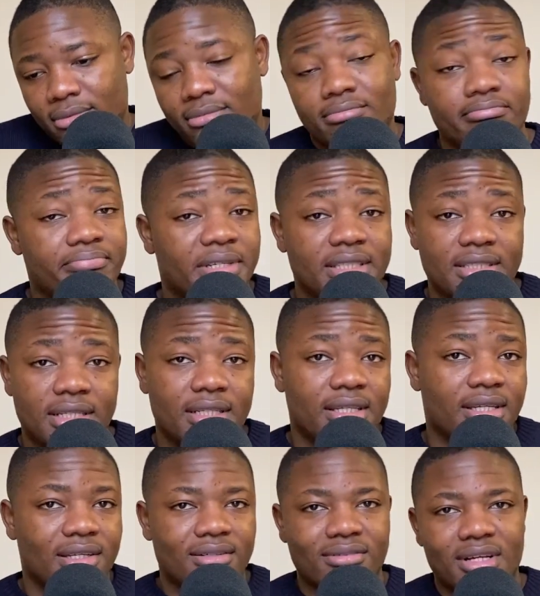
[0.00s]

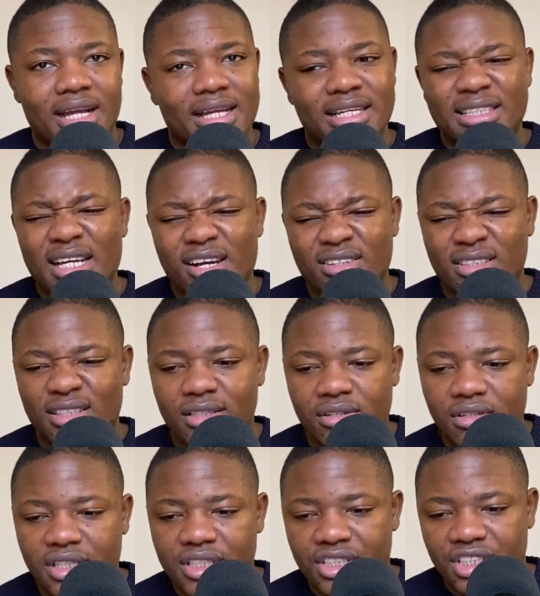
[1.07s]
basically, I guess I answered the
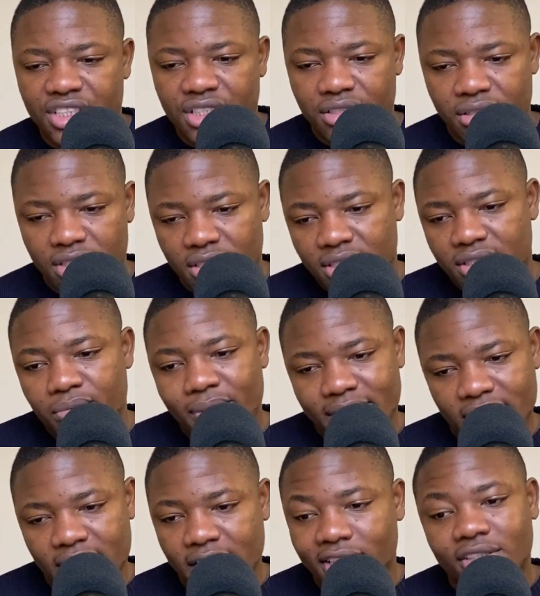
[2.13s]
question, because why did
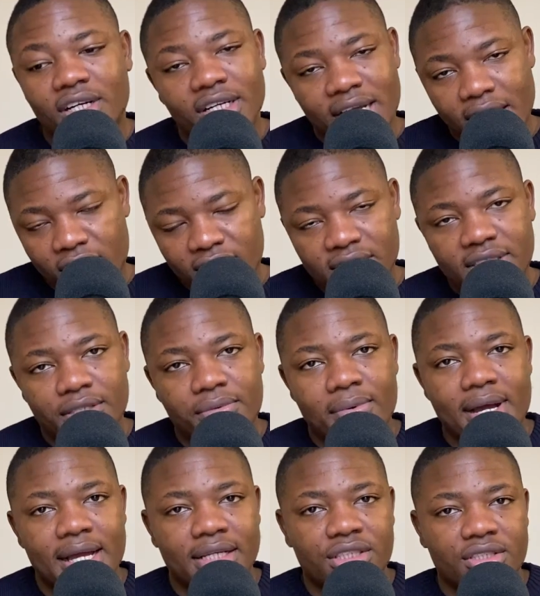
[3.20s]
I start? I answered why
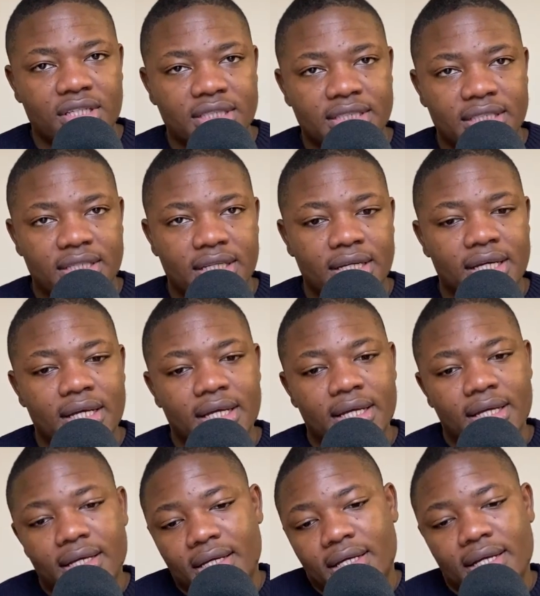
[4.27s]
I started.
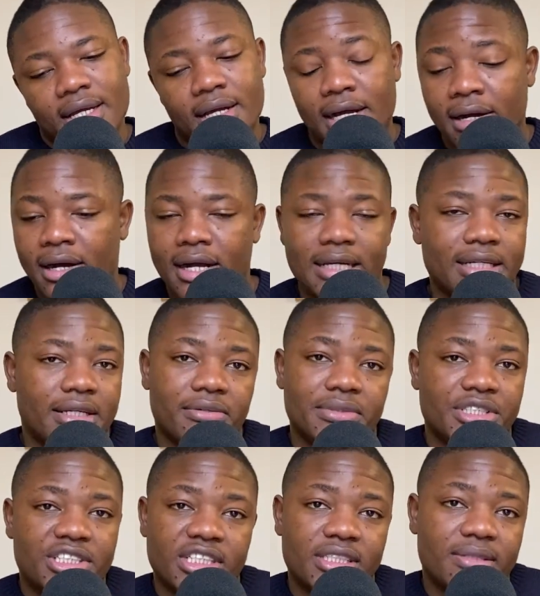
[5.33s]
It was
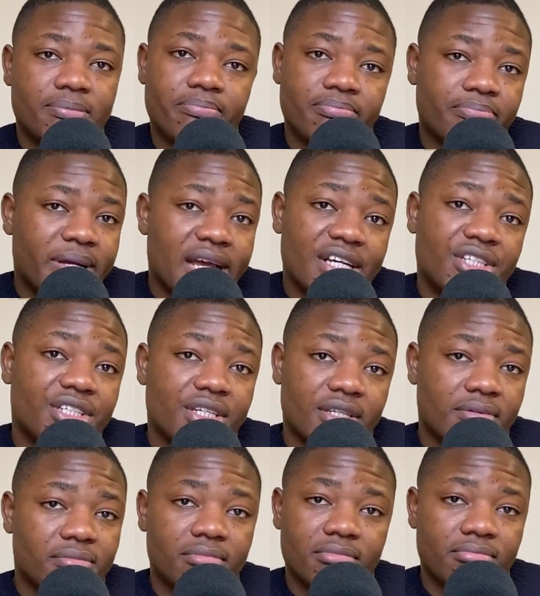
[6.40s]
just passion.
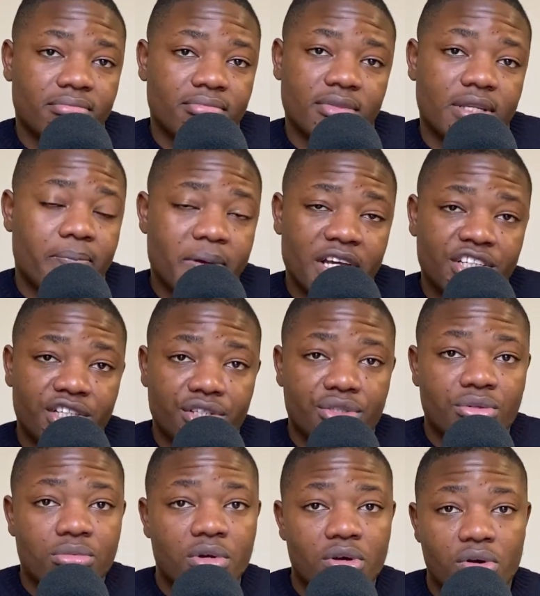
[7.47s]
The passion
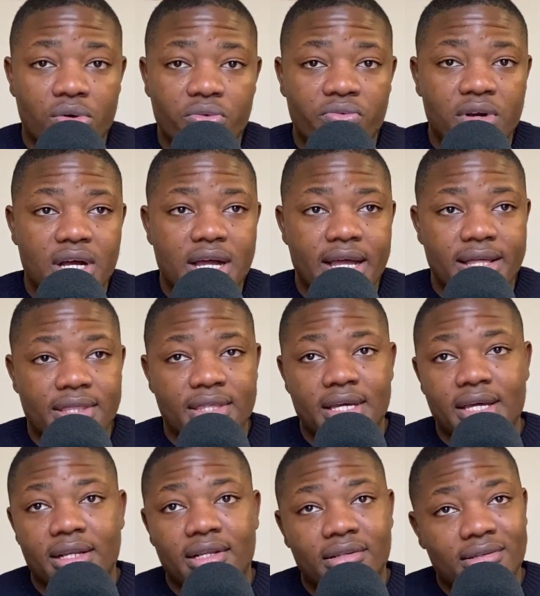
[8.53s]
took over, and
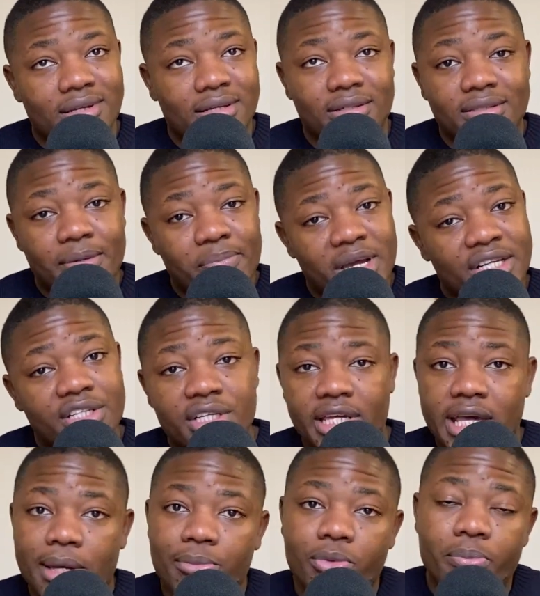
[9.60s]
then the passion
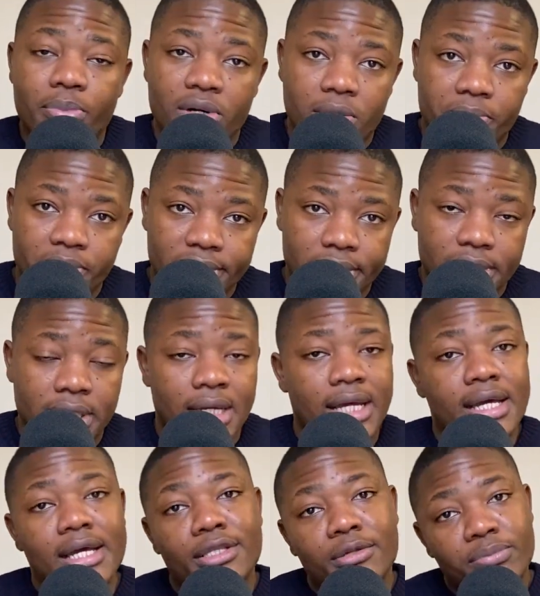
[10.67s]
came with purpose.
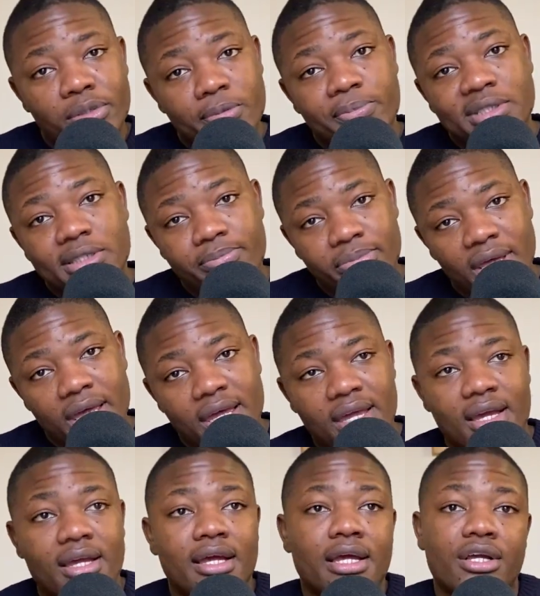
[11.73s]
The purpose being
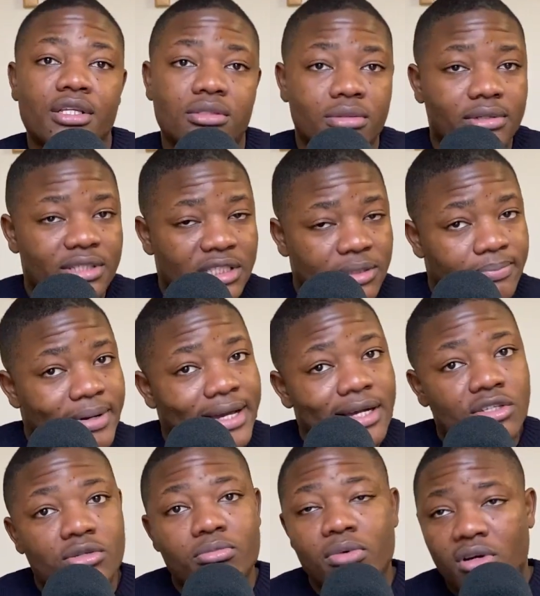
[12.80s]
to inspire, to
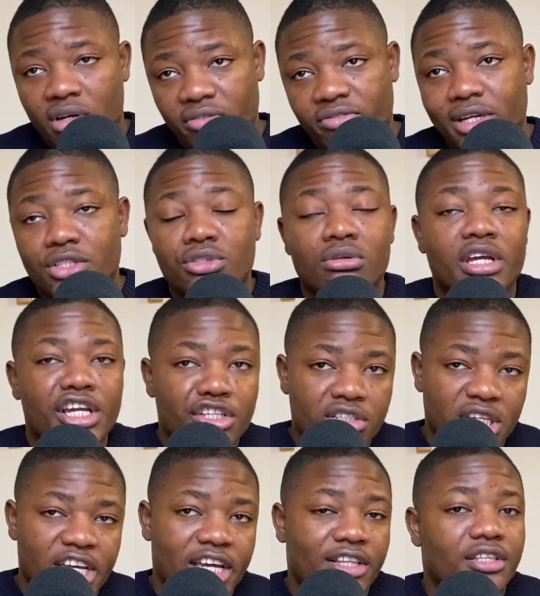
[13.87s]
motivate, to
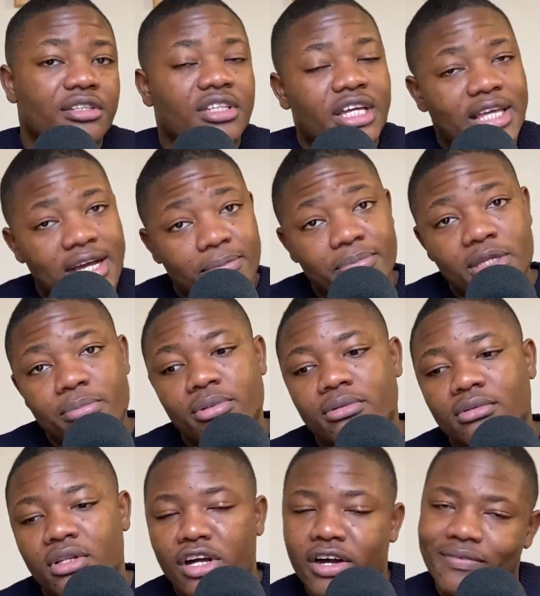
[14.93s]
educate the young people
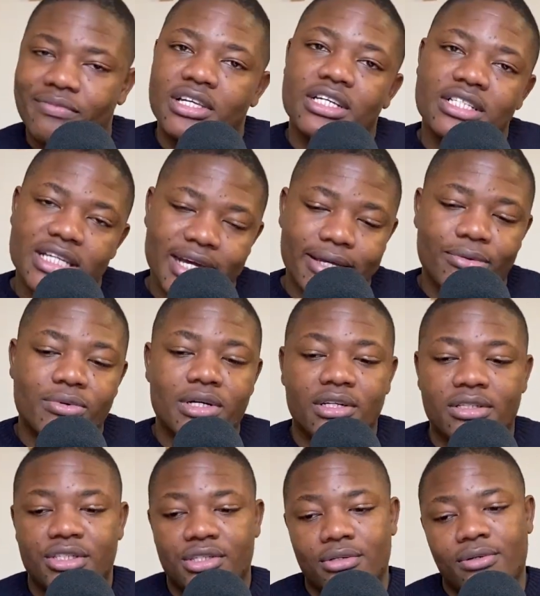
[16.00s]
of the entire world.
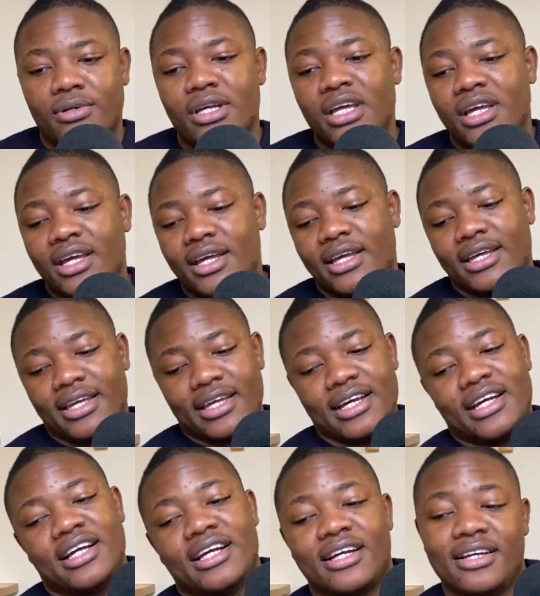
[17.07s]
So,
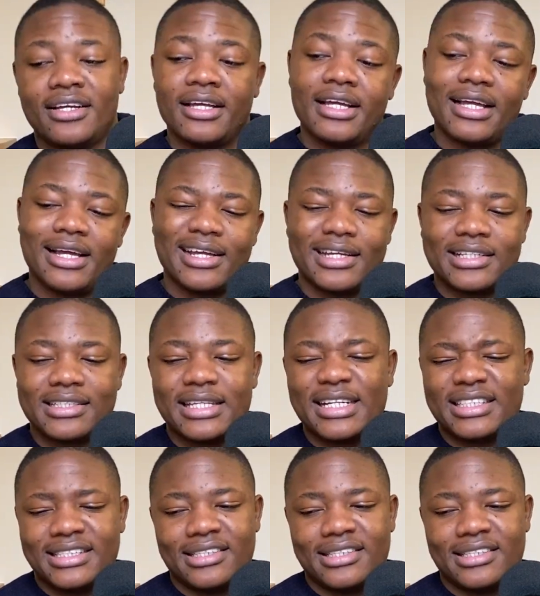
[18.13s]
yeah, I guess that